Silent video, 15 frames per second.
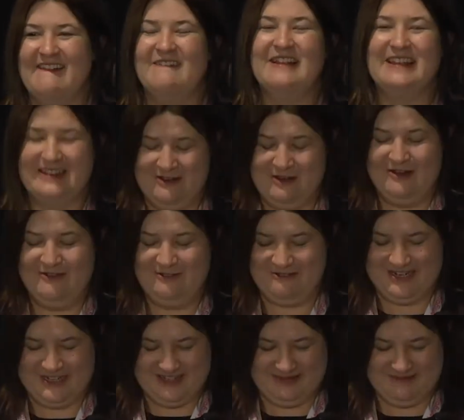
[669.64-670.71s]
a lot of
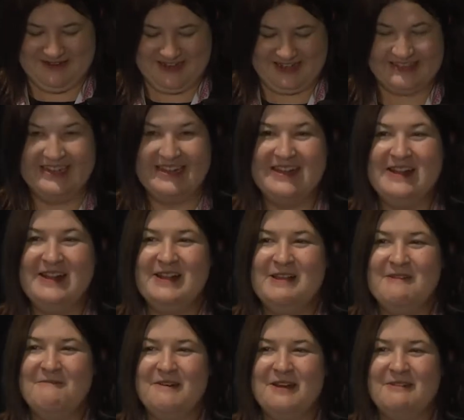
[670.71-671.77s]
question marks.
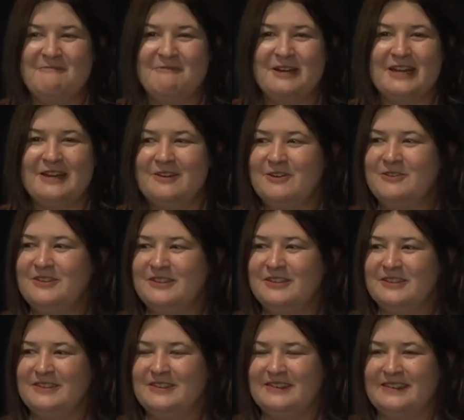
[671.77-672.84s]
But what I
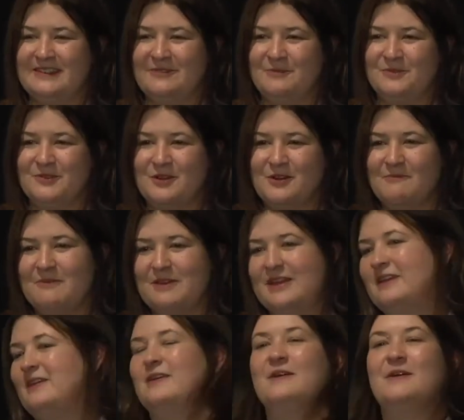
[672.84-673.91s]
noticed in
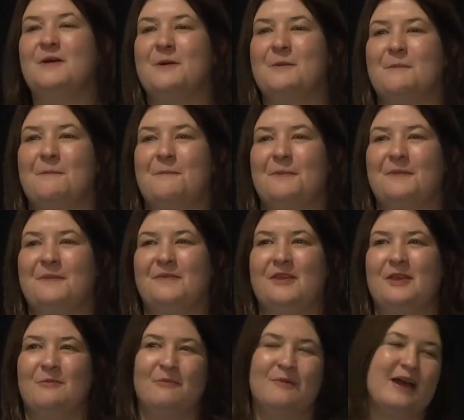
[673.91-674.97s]
observing
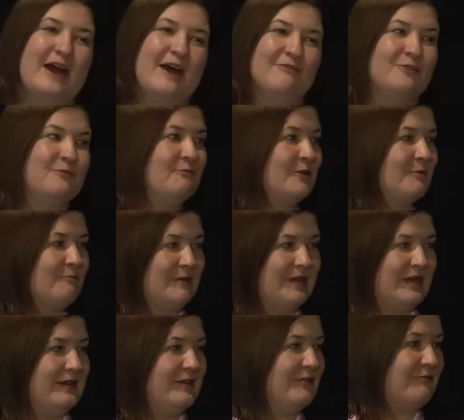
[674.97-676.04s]
them after 1
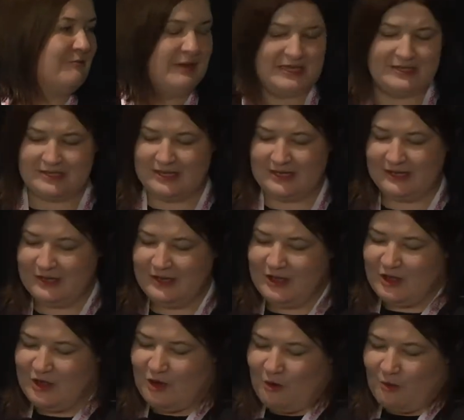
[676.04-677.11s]
week of meeting
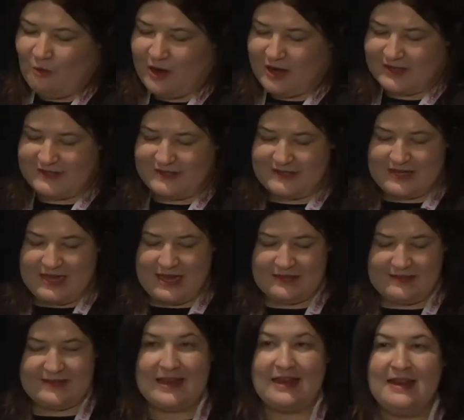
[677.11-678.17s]
was
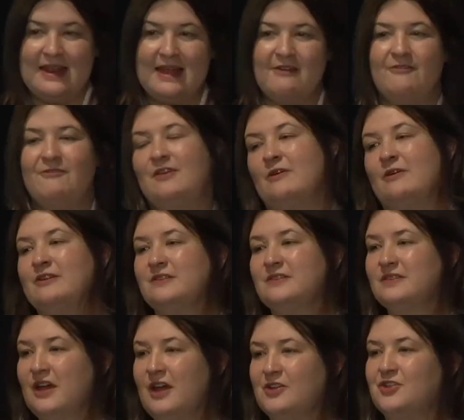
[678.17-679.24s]
that they left our
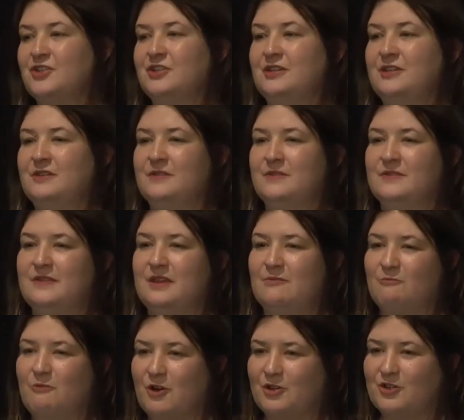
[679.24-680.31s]
discussions
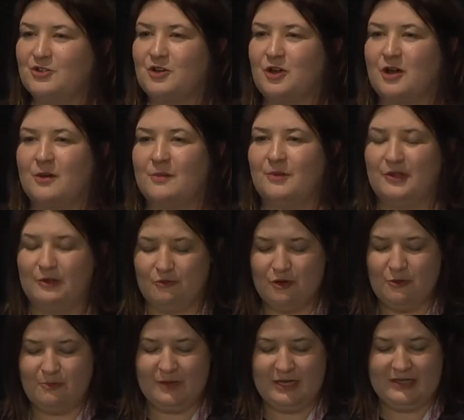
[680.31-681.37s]
and workshops and
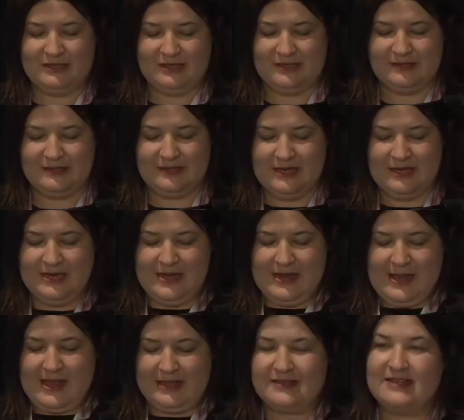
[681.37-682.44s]
group meetings,
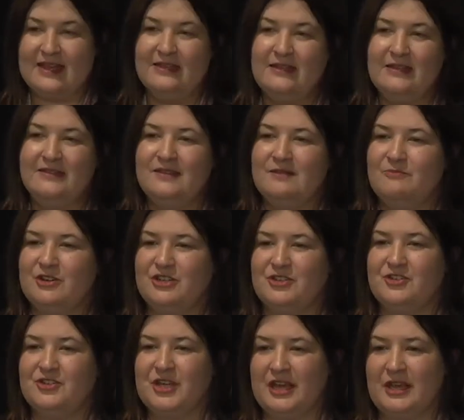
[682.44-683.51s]
and suddenly the
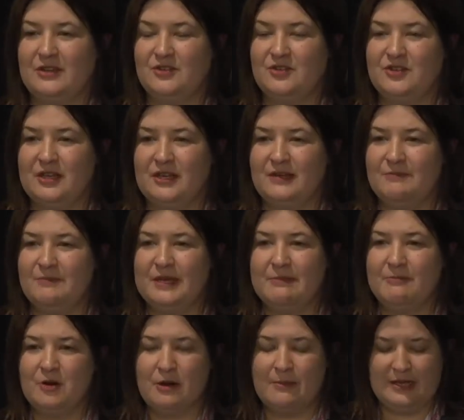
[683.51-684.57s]
impression changed, and it
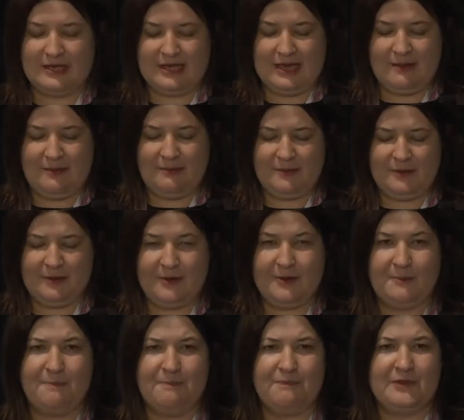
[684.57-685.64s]
more became
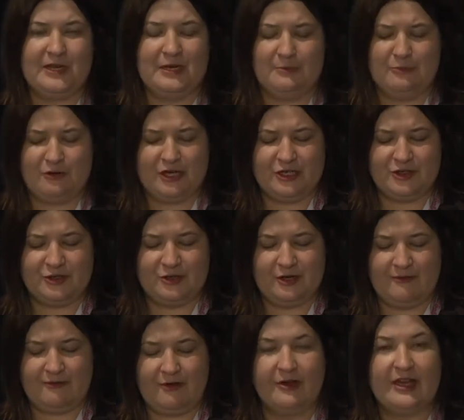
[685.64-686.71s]
an impression
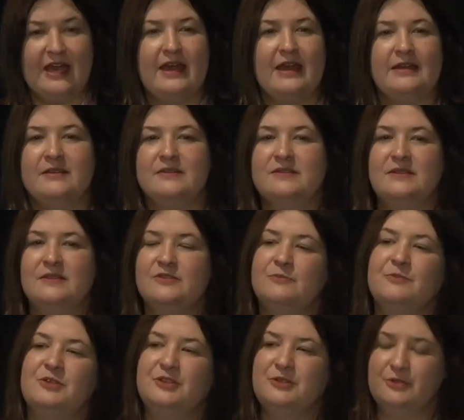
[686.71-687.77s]
of, okay, I can see this
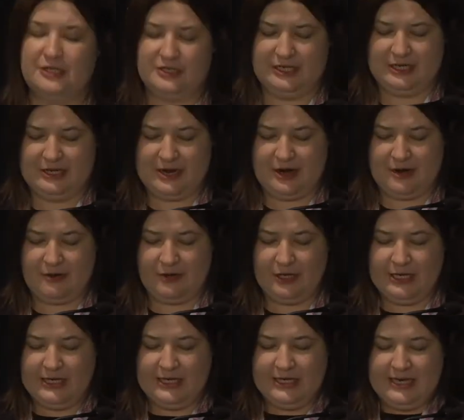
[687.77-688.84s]
opportunity now.
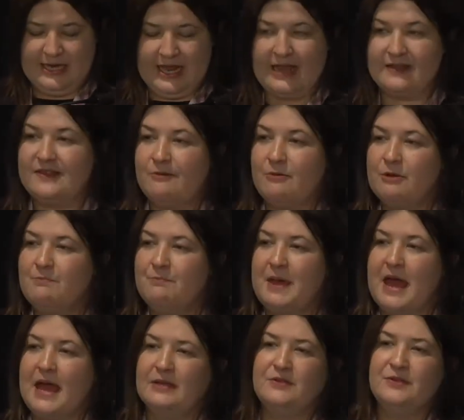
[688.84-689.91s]
And they went
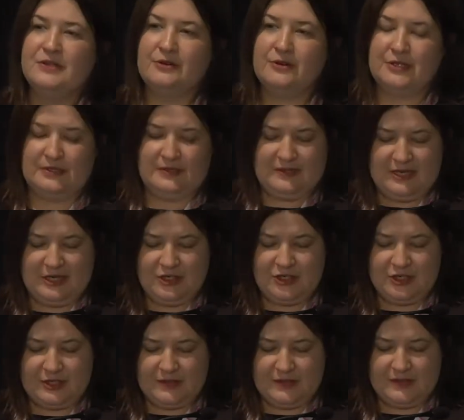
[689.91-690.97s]
back to their
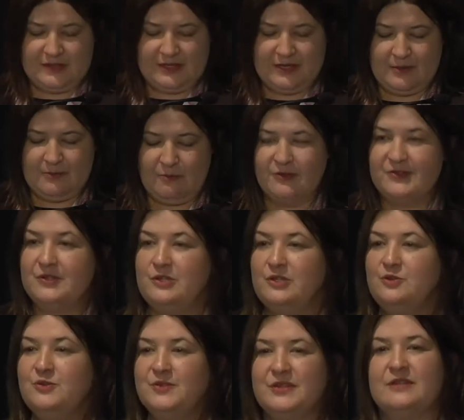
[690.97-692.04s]
organizations with a
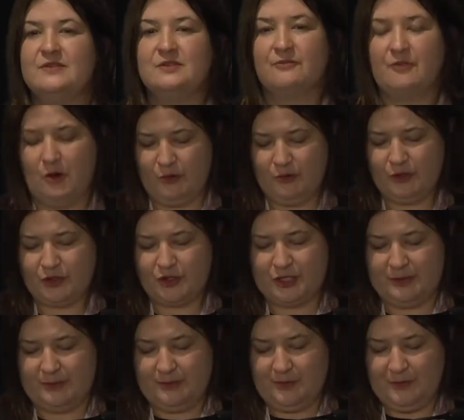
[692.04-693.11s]
new sense of
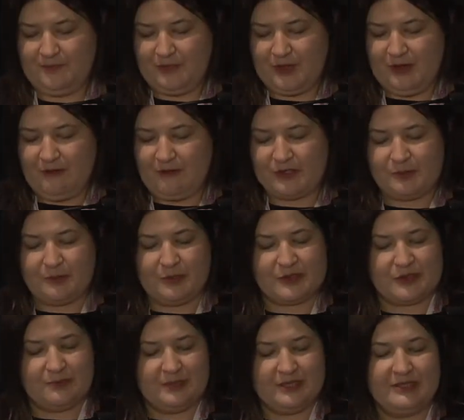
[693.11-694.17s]
ownership for the
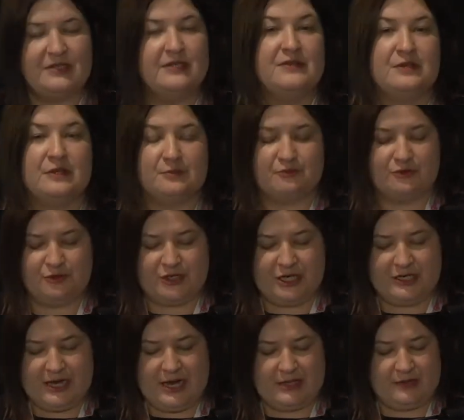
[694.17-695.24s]
possibilities this
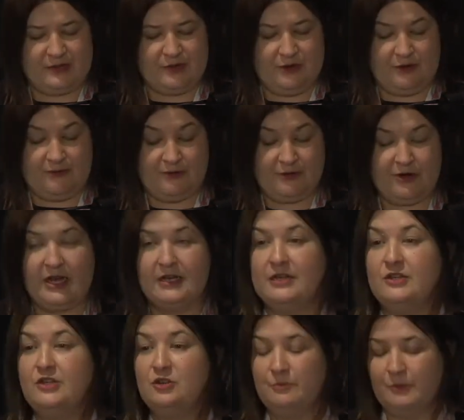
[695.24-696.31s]
project had to offer, and a
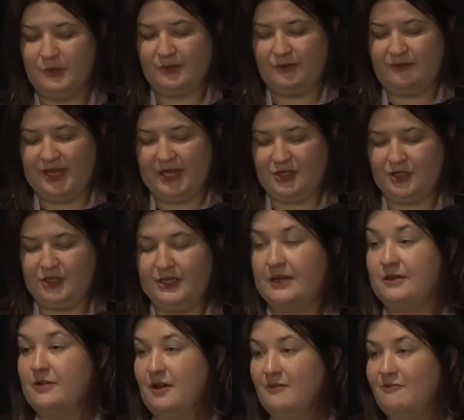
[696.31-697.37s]
new motivation
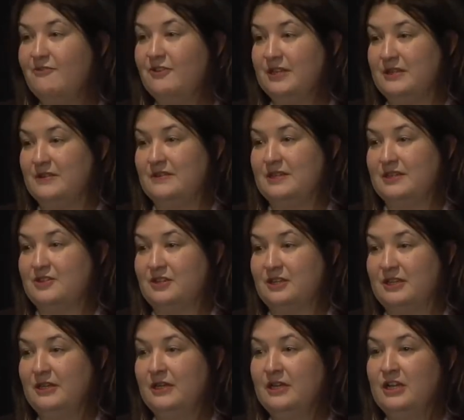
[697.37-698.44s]
and confidence,
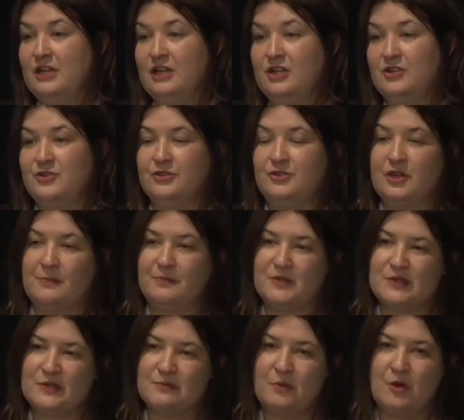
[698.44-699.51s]
actually, to adopt
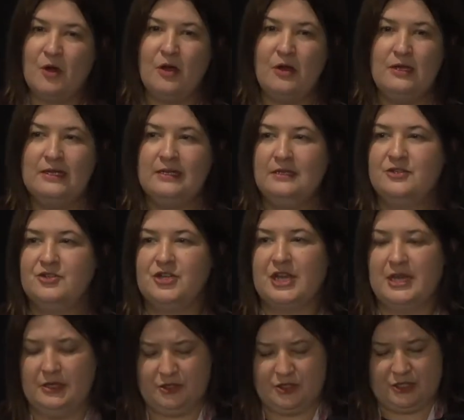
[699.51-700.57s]
small little
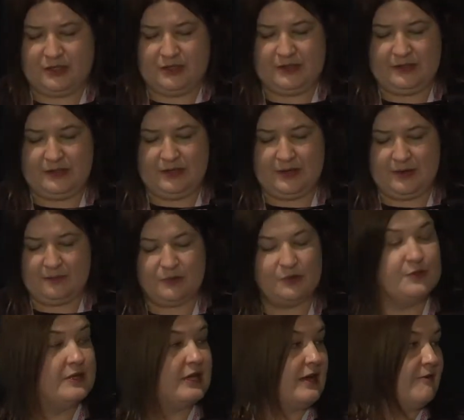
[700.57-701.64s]
changes
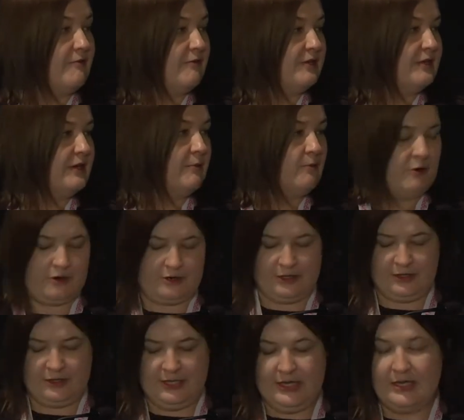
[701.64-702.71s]
to their everyday
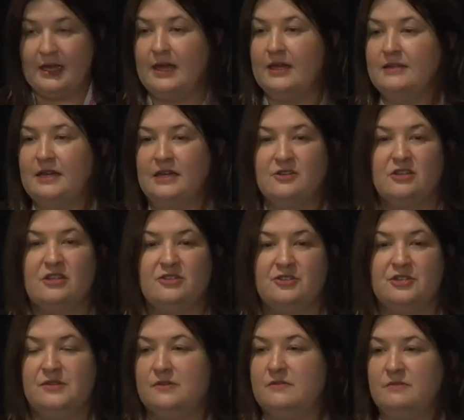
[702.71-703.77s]
work and actually
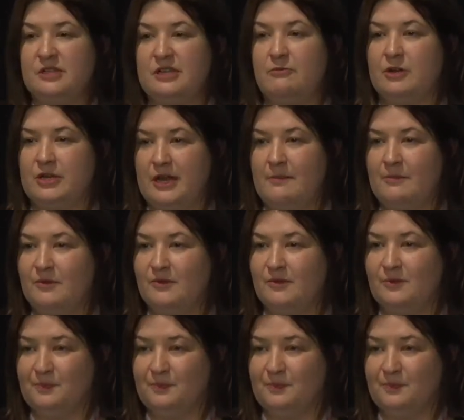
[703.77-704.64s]
just see what happens.